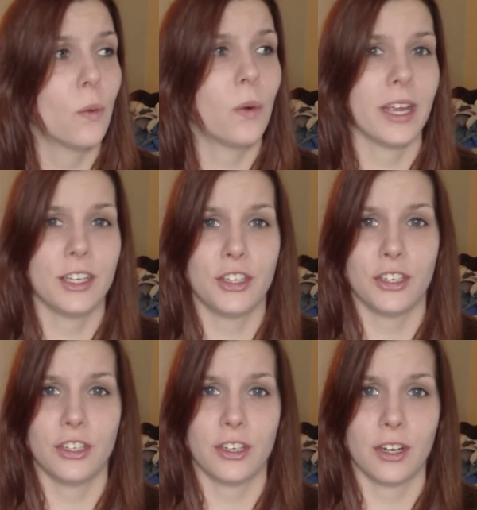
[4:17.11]

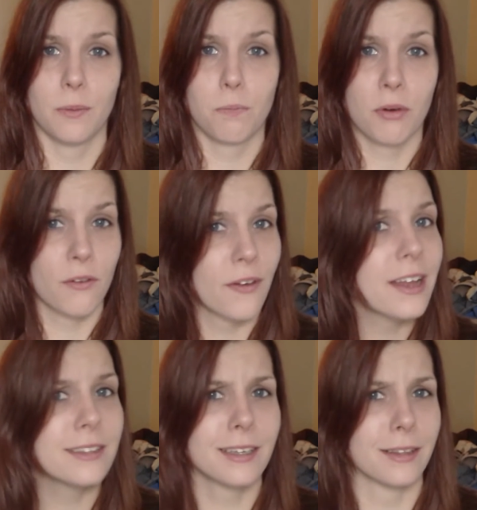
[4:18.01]
which
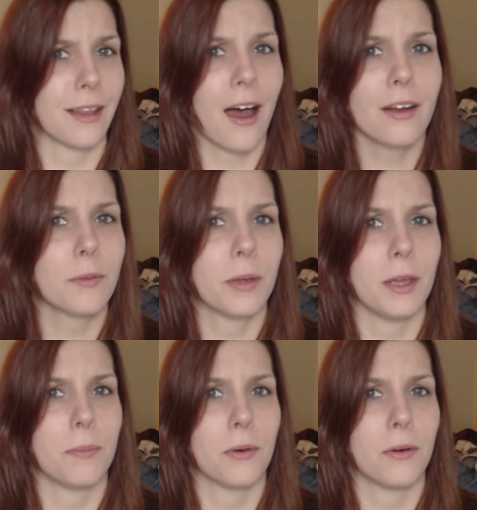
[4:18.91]
prevents a lot of
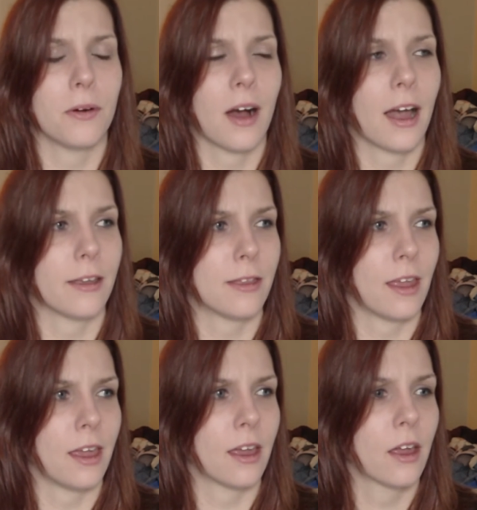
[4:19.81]
people, I
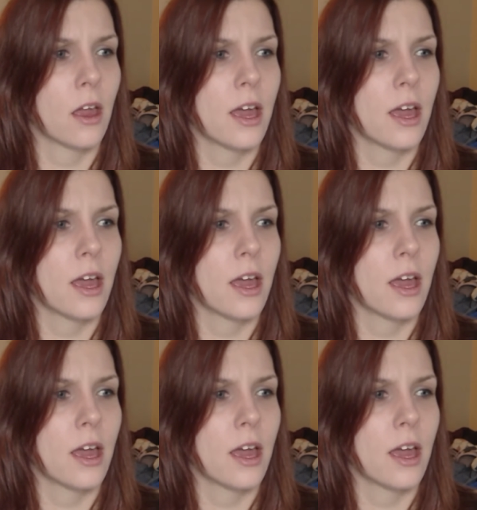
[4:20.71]
think,